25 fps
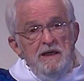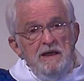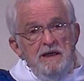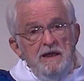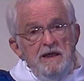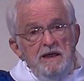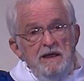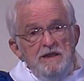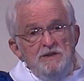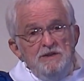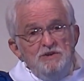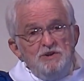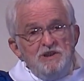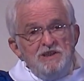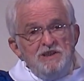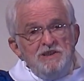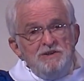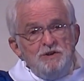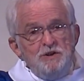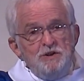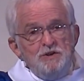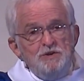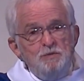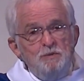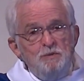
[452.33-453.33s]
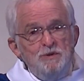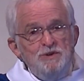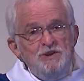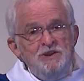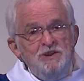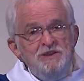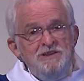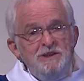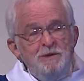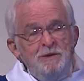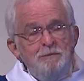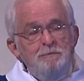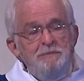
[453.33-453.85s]
And Jesus was
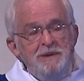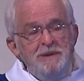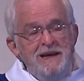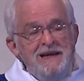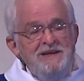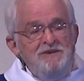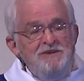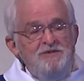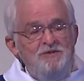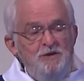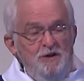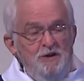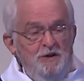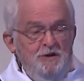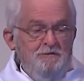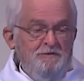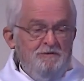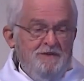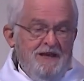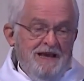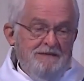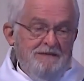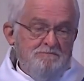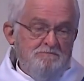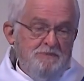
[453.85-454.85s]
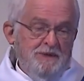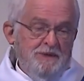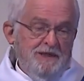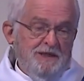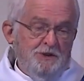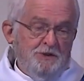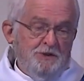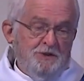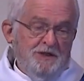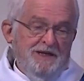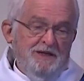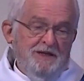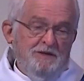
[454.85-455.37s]
at the base of that
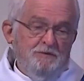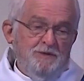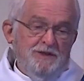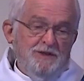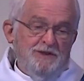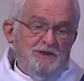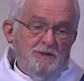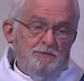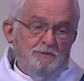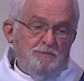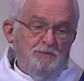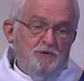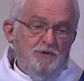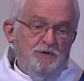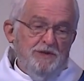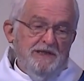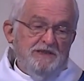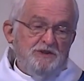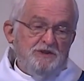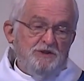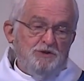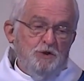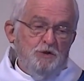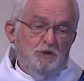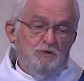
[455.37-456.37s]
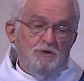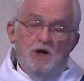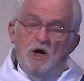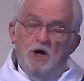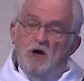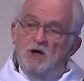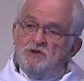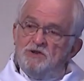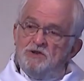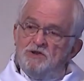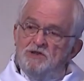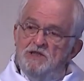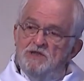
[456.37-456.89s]
building with the priest who
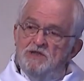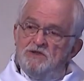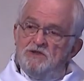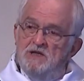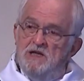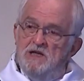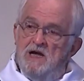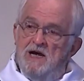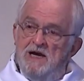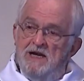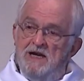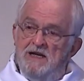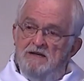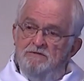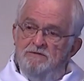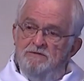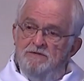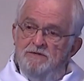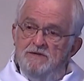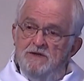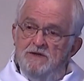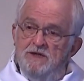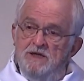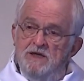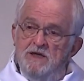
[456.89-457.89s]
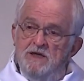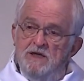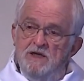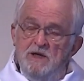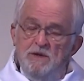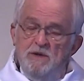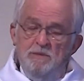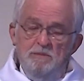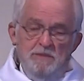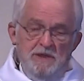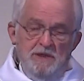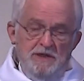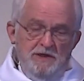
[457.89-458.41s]
lost his life
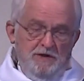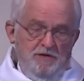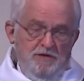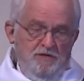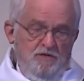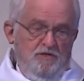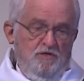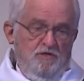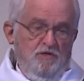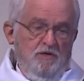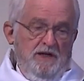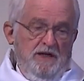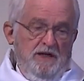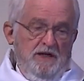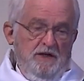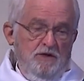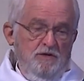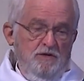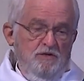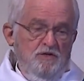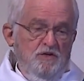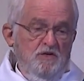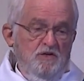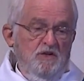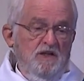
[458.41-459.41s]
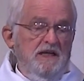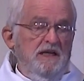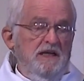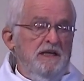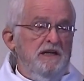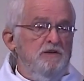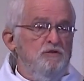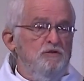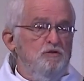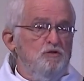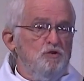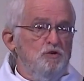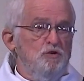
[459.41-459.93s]
ministering to the
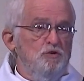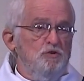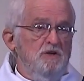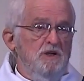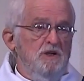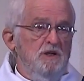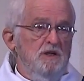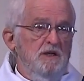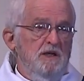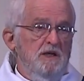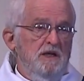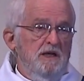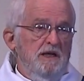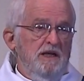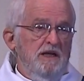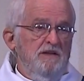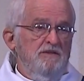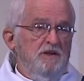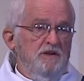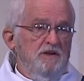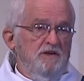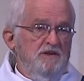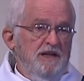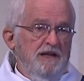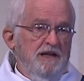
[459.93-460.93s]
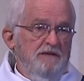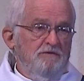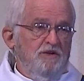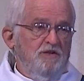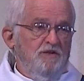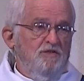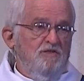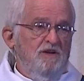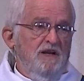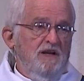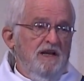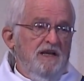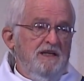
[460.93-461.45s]
injured and the
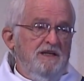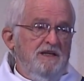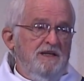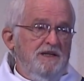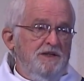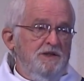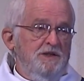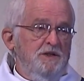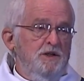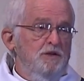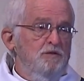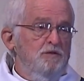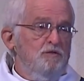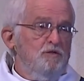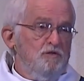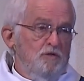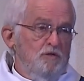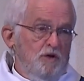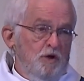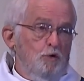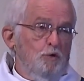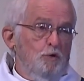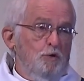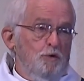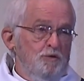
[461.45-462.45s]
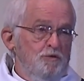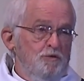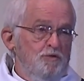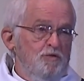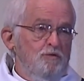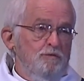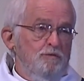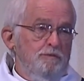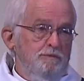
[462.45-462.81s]
devastated souls.